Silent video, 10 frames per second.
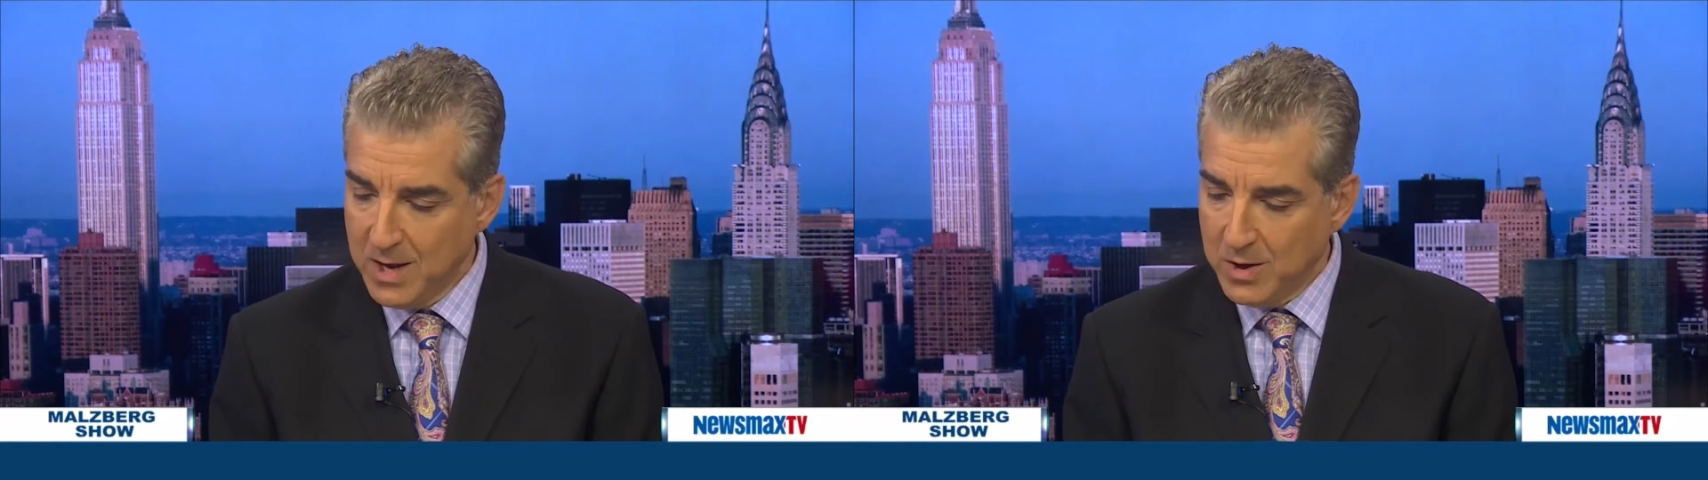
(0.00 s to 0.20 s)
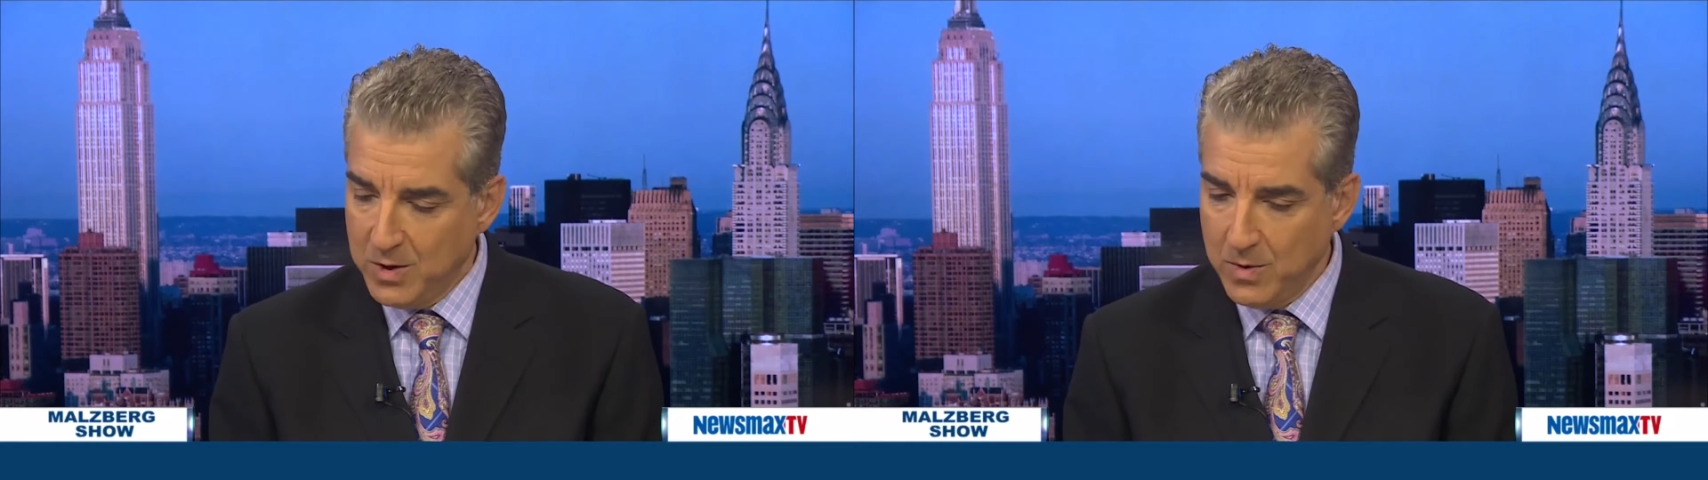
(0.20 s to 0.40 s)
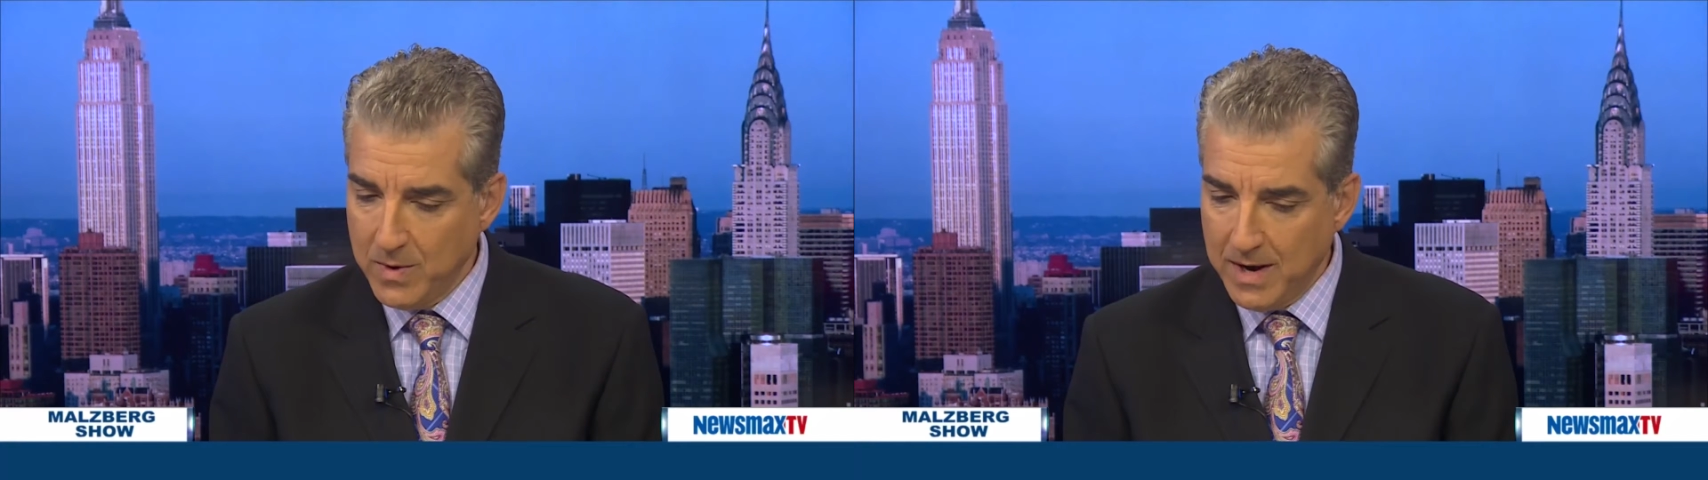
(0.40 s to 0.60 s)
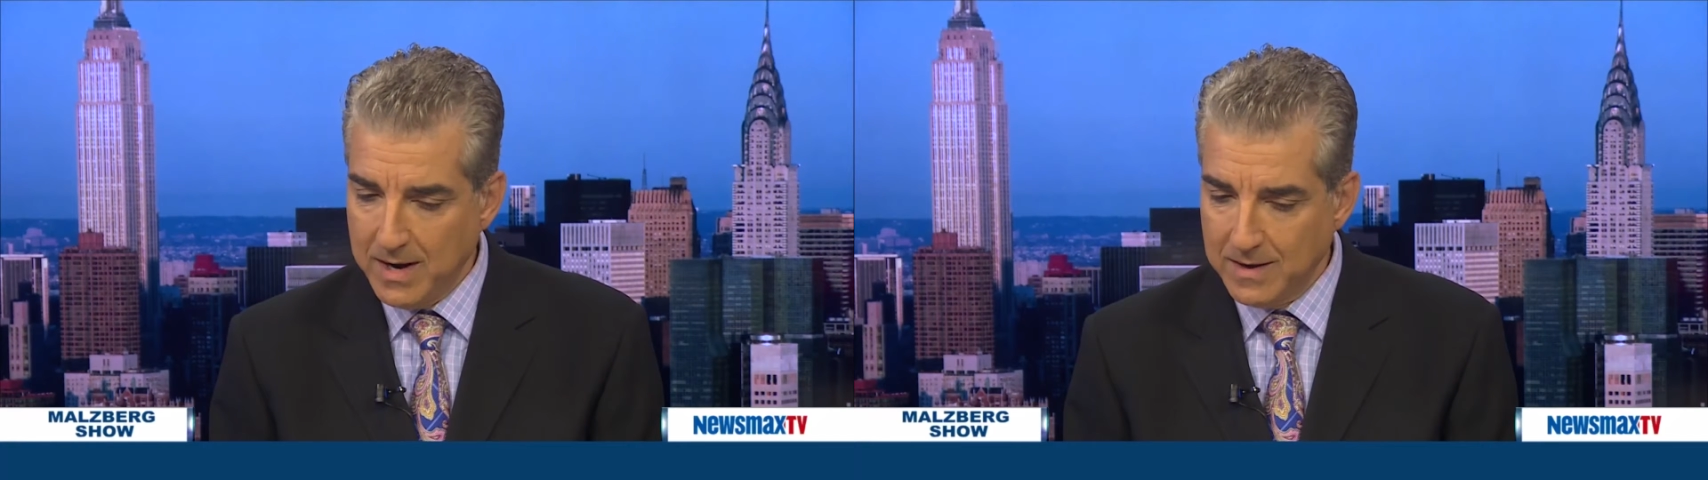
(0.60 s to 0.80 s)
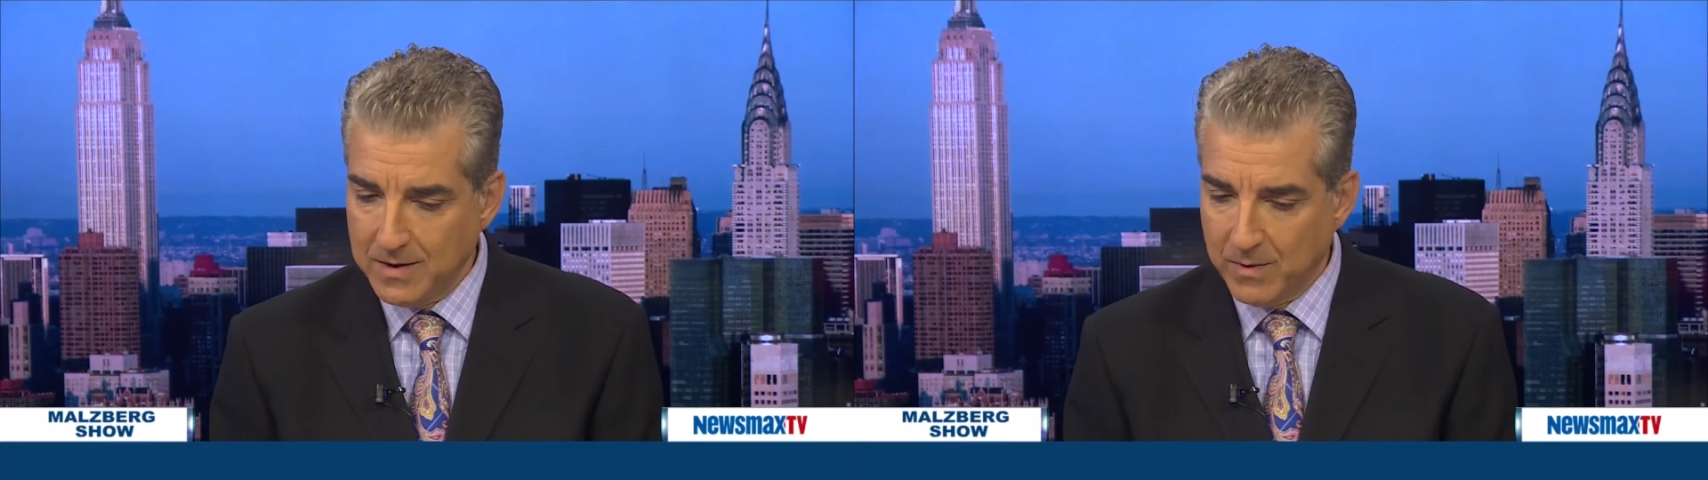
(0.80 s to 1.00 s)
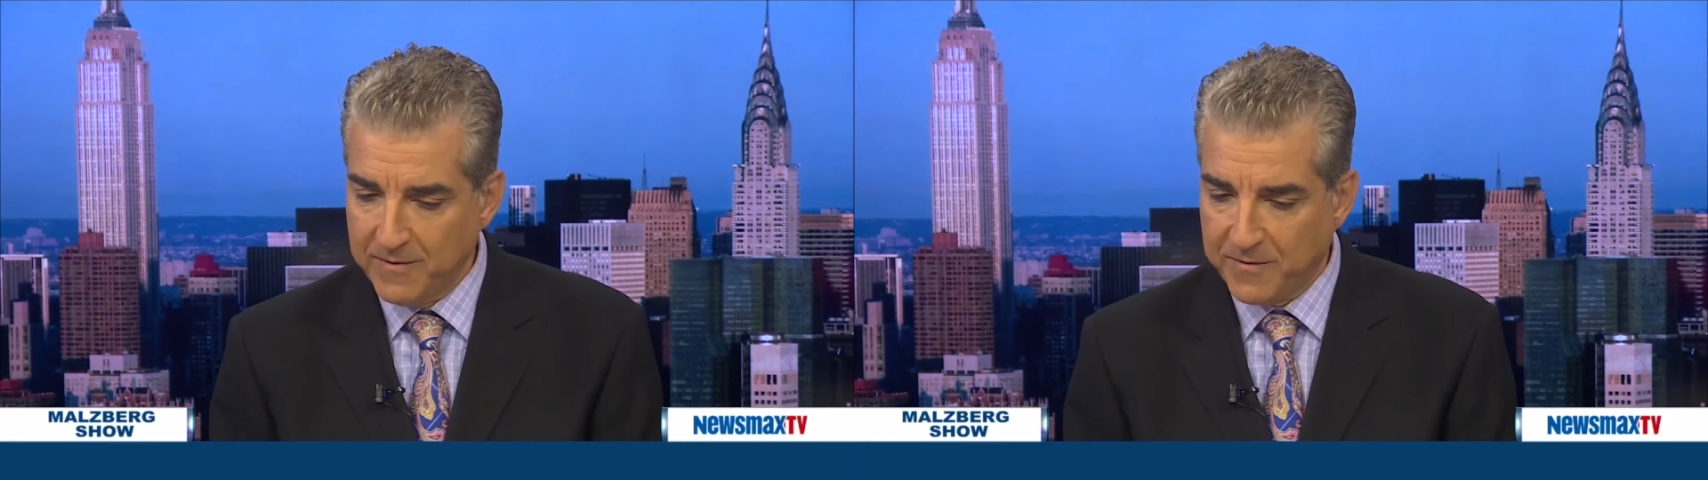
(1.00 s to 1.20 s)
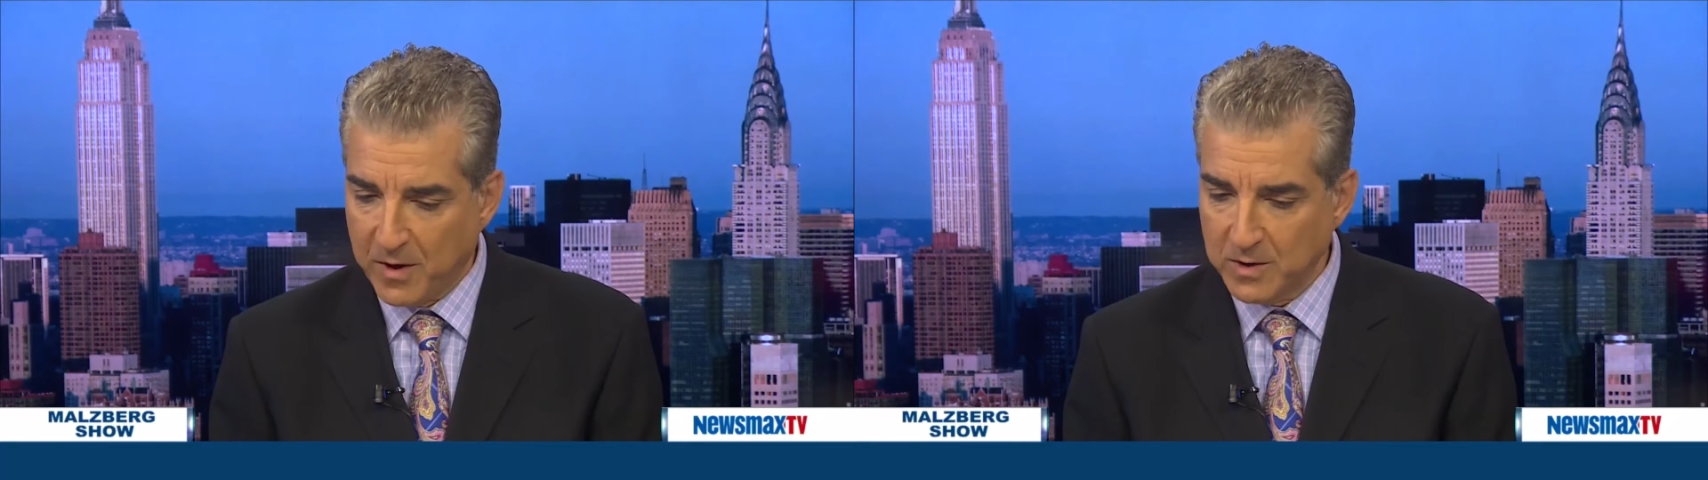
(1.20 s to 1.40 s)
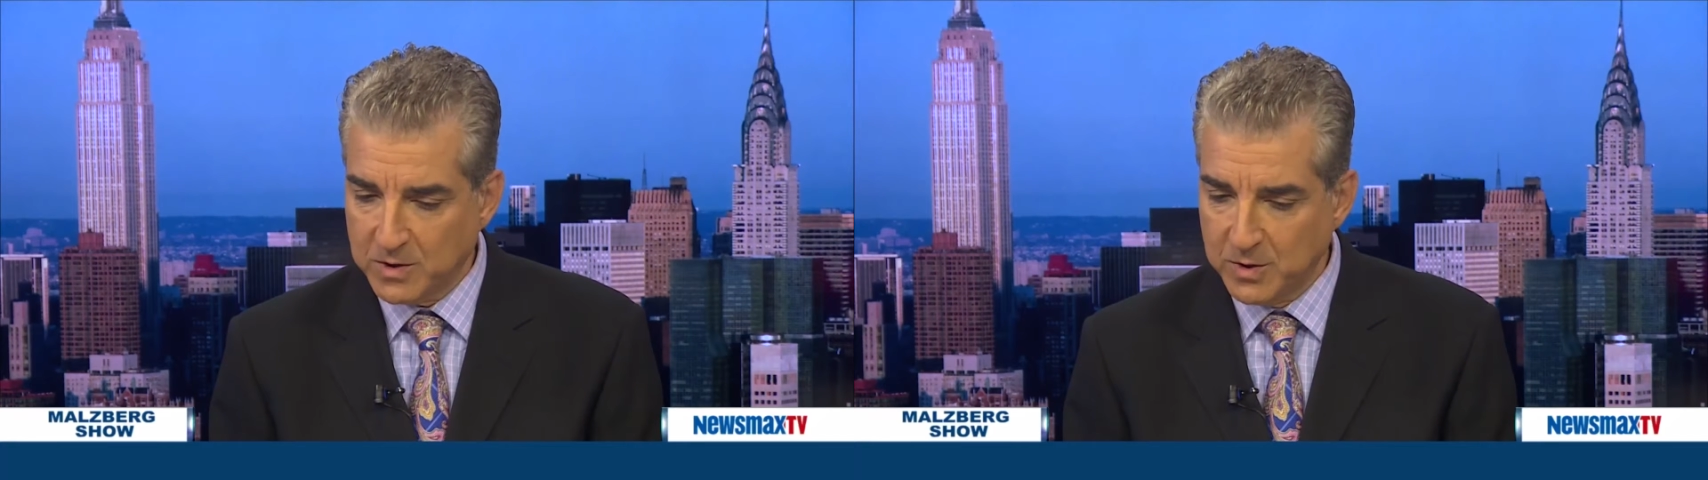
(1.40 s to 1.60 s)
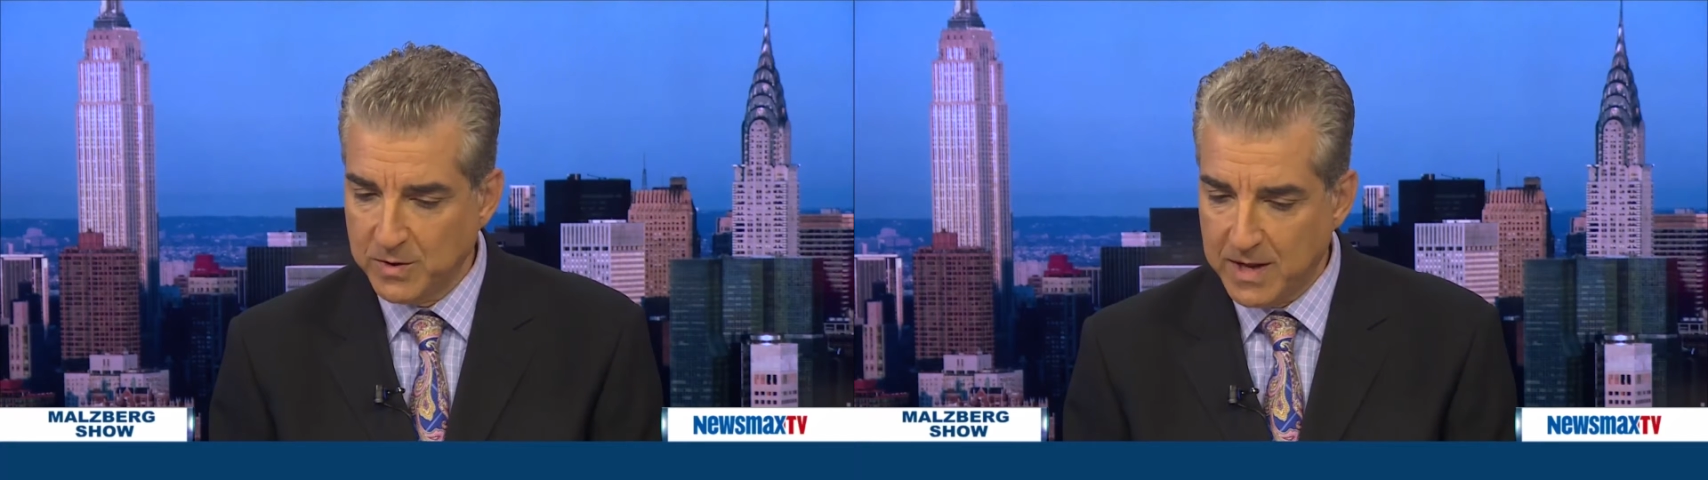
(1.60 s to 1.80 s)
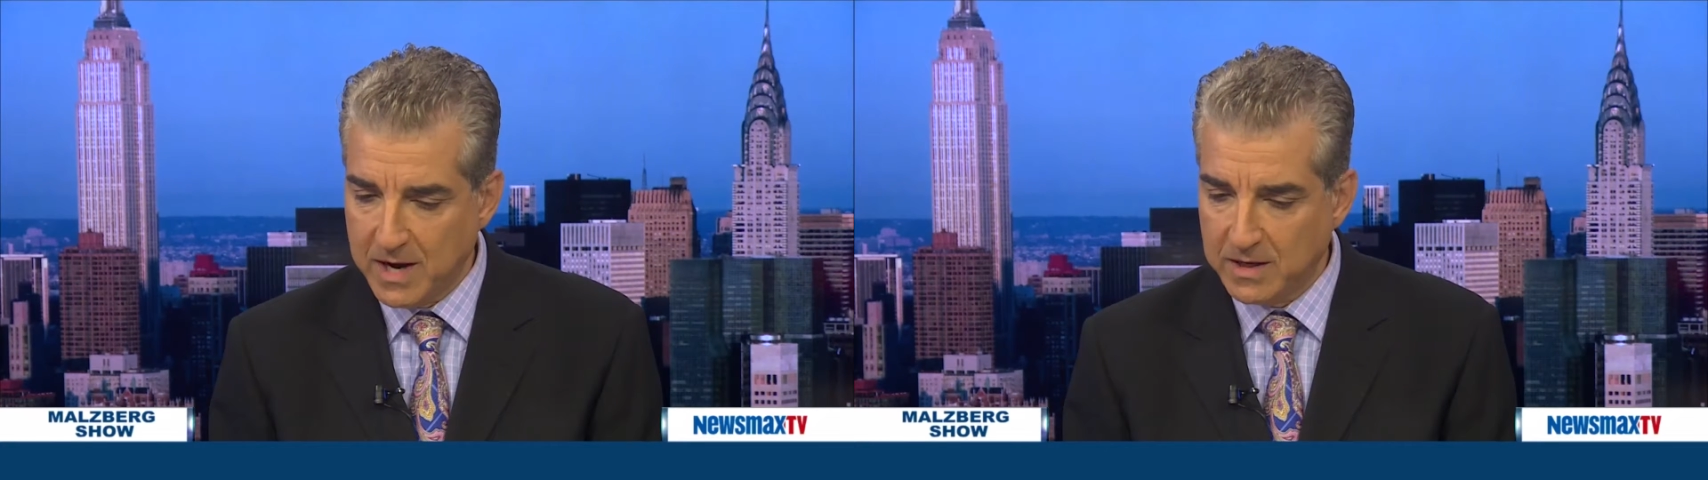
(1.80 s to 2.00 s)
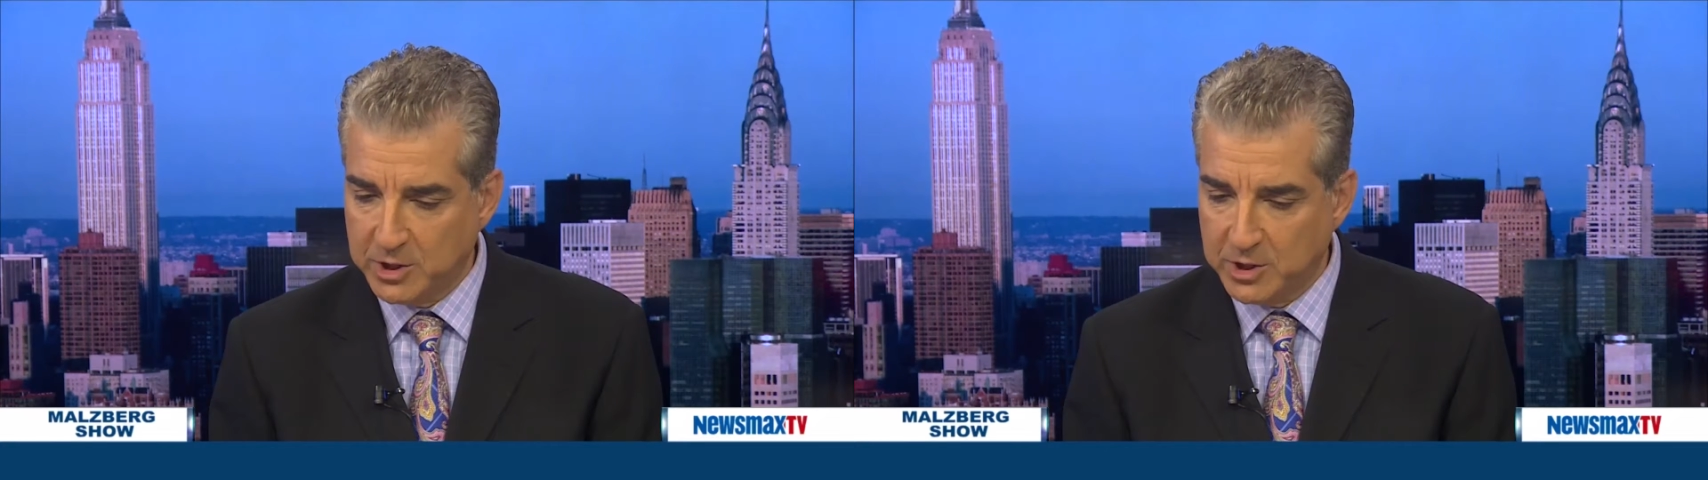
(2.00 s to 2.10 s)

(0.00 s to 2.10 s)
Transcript: You refer to the